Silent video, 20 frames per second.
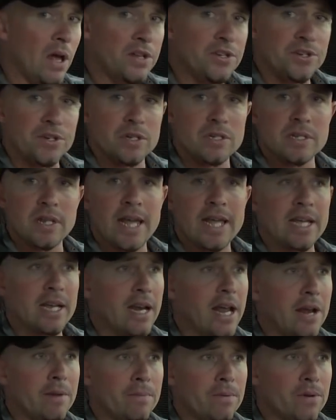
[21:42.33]
Just like in
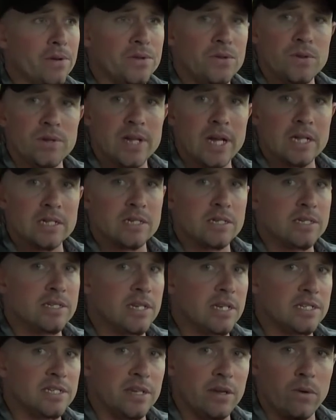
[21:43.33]
April of
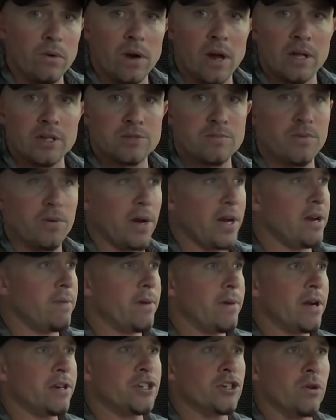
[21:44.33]
2016 when I was praying
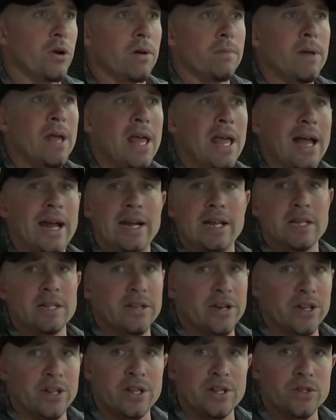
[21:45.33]
about Trump, and He
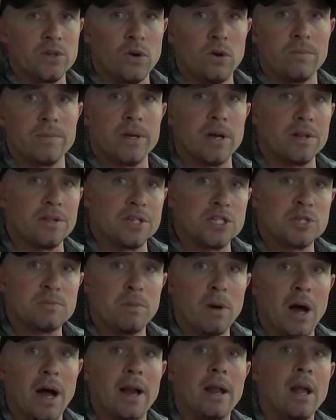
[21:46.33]
literally told me on the
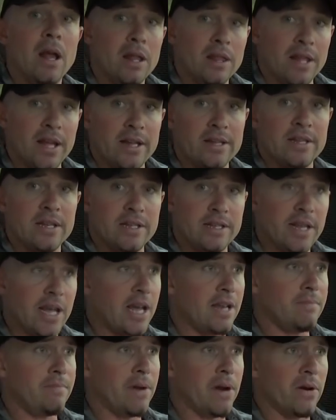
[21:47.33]
spot, "Let the
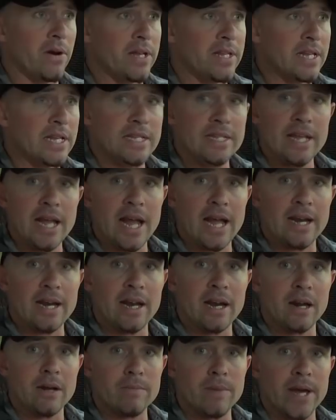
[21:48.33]
dead bury the dead."
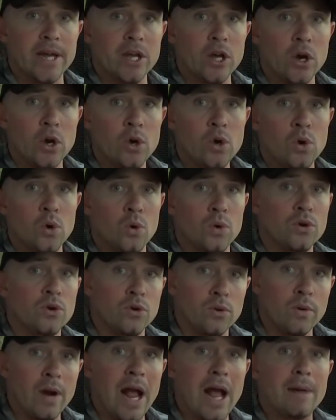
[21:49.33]
And I'm like, oh
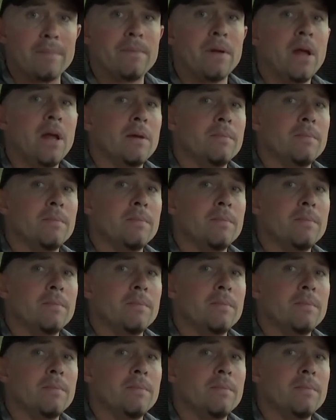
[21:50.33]
crap!